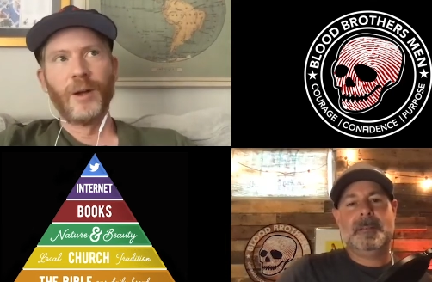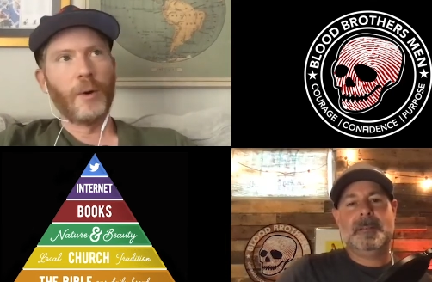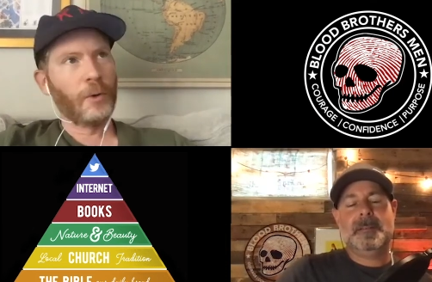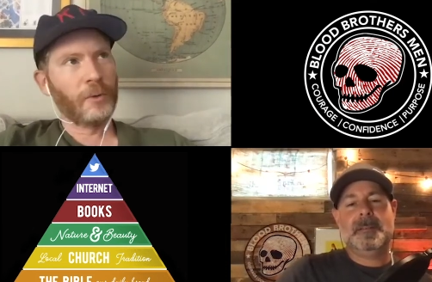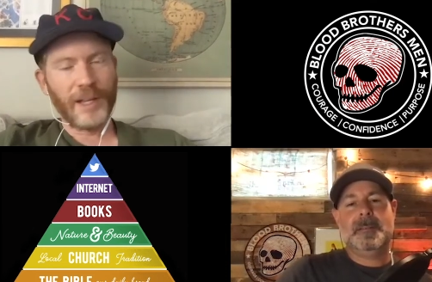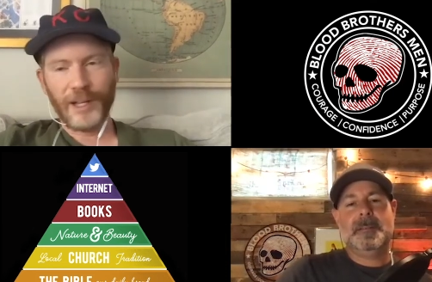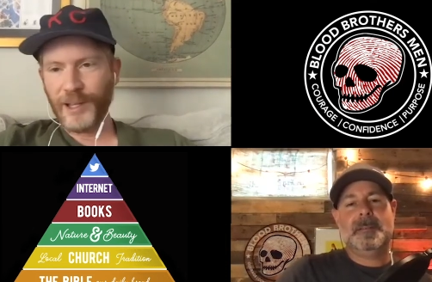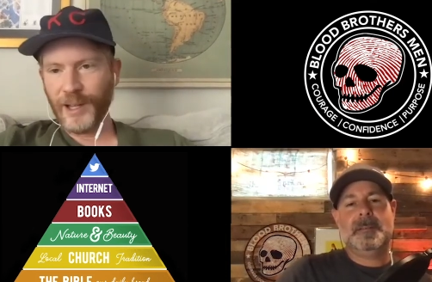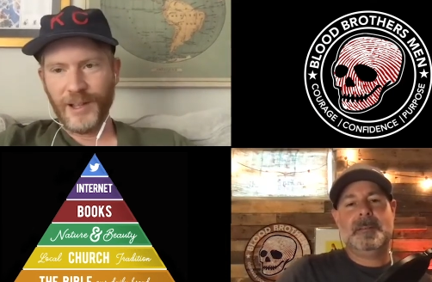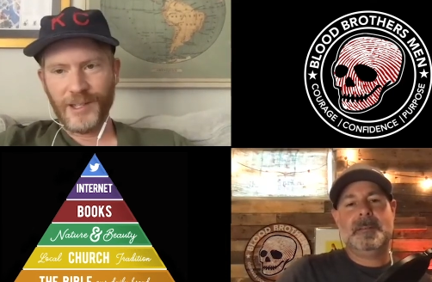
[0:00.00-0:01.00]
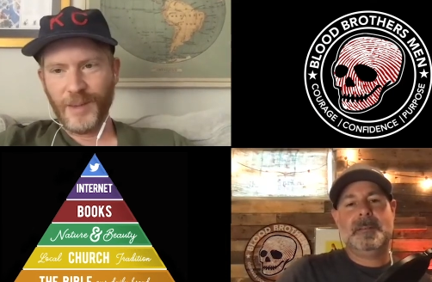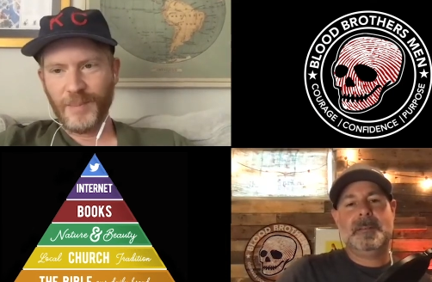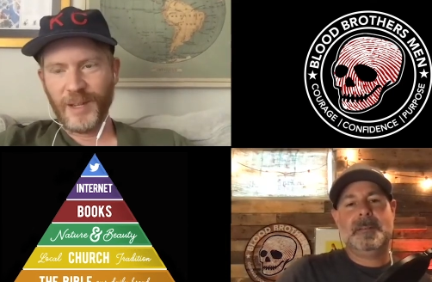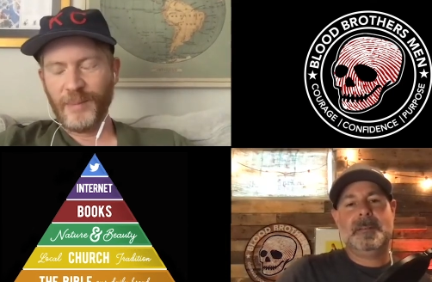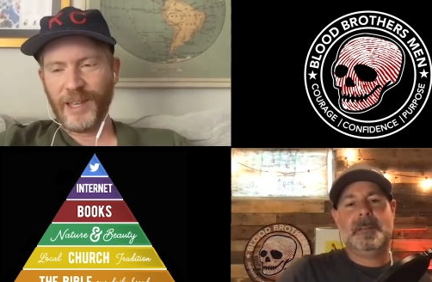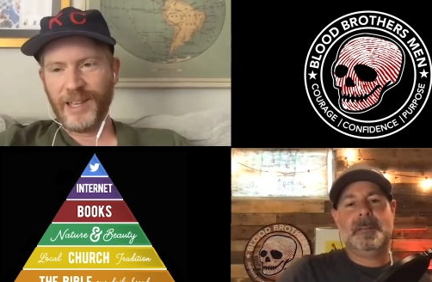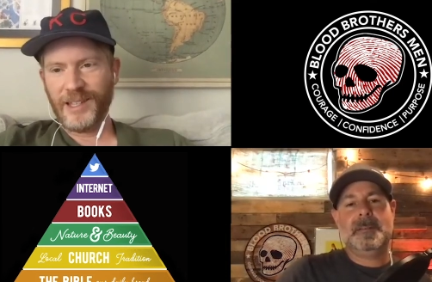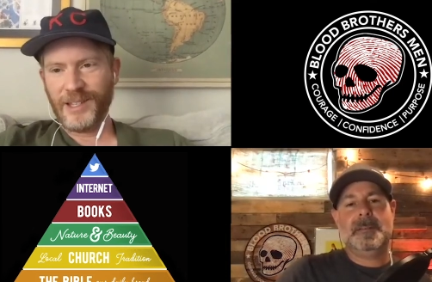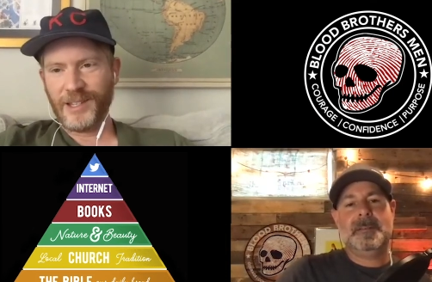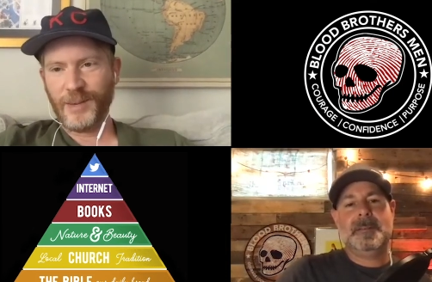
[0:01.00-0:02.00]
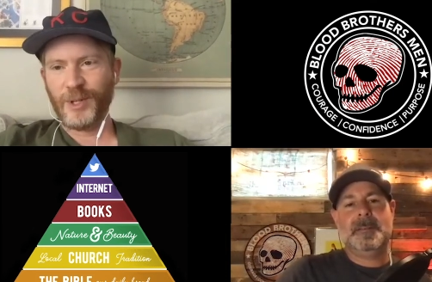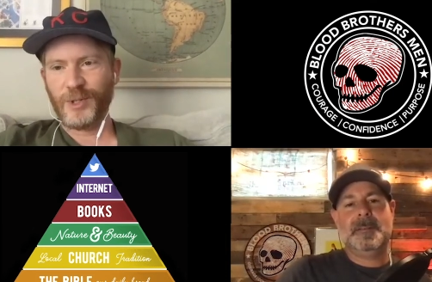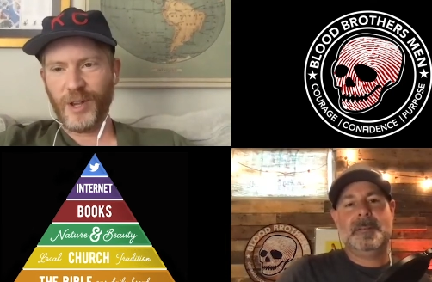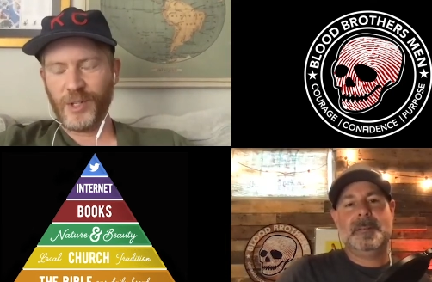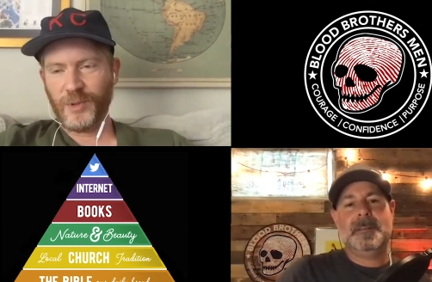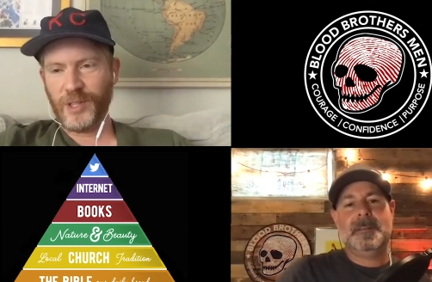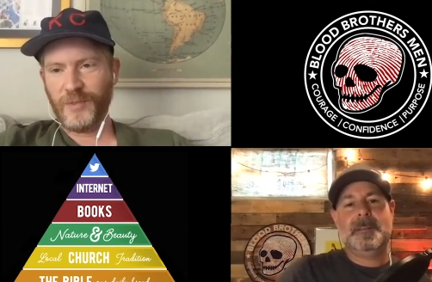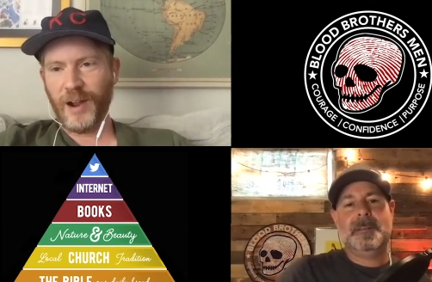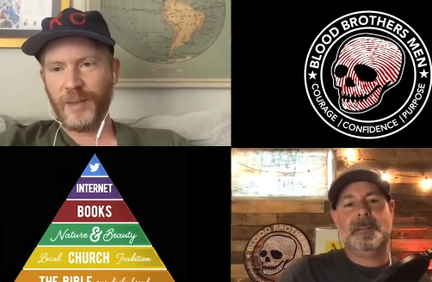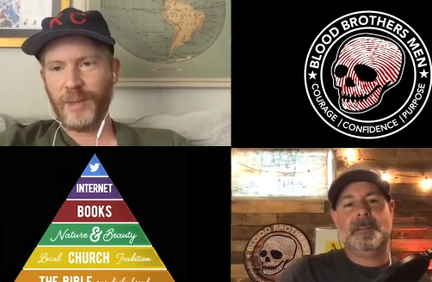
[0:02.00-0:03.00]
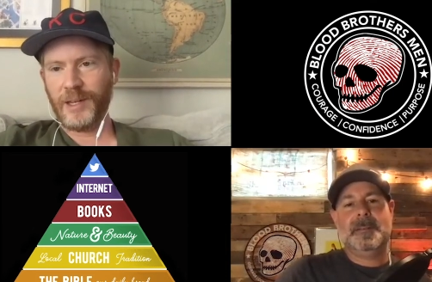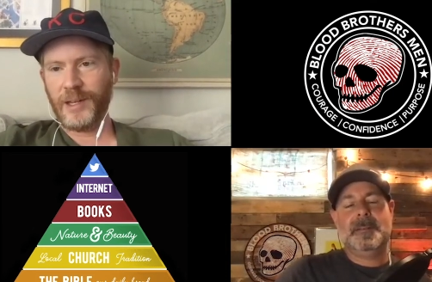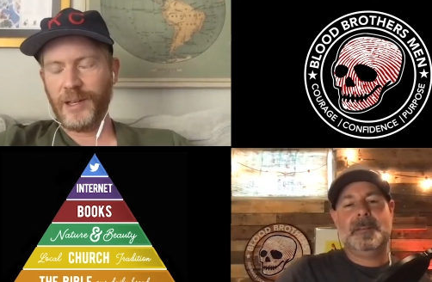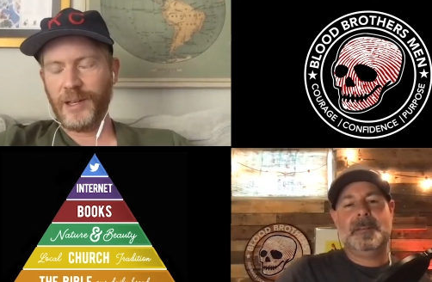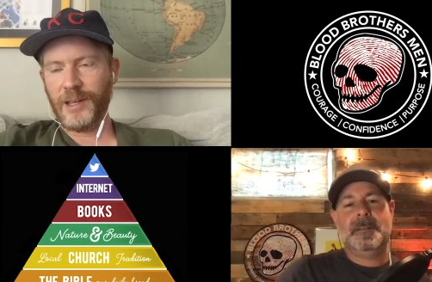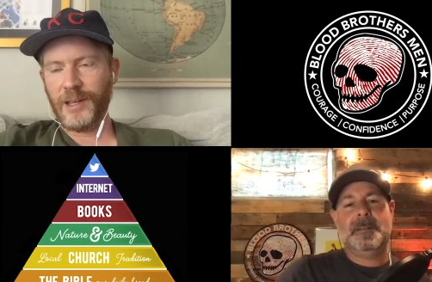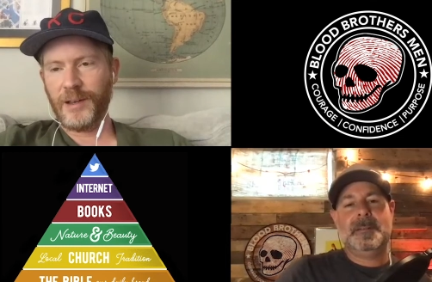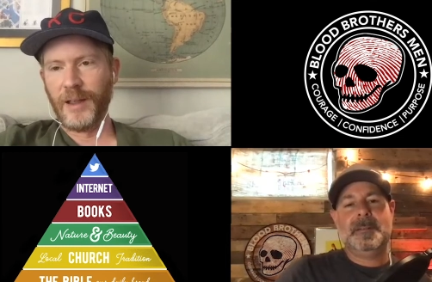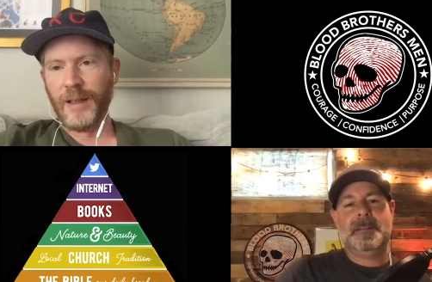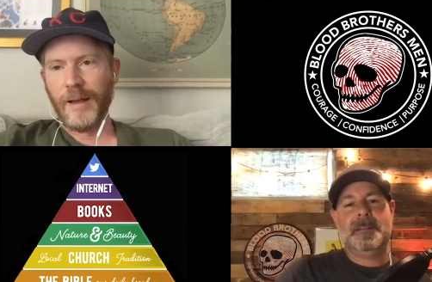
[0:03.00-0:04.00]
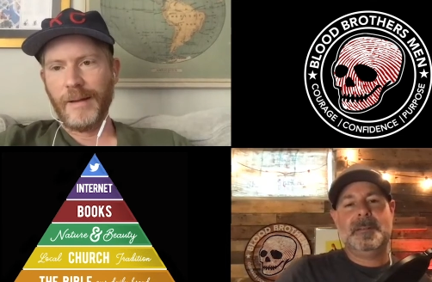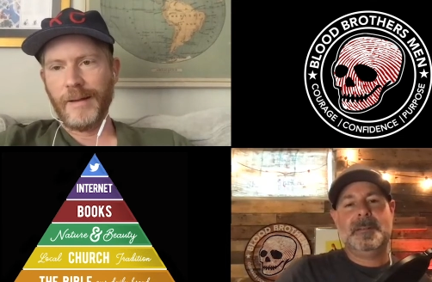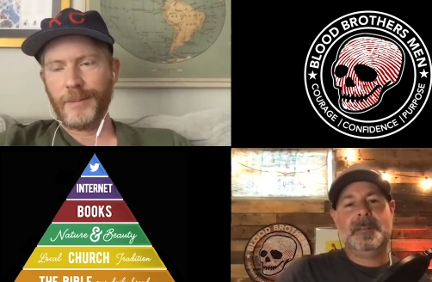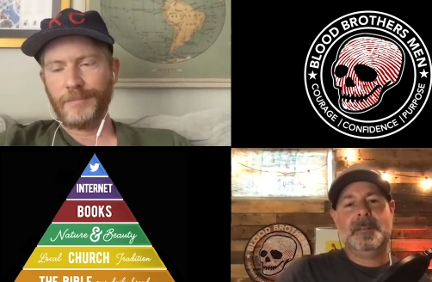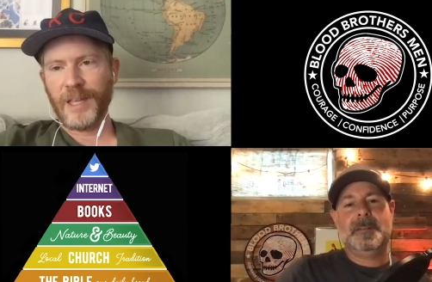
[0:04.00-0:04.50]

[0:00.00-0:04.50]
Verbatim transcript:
Speaker 1: only click on something because someone trustworthy recommended it um,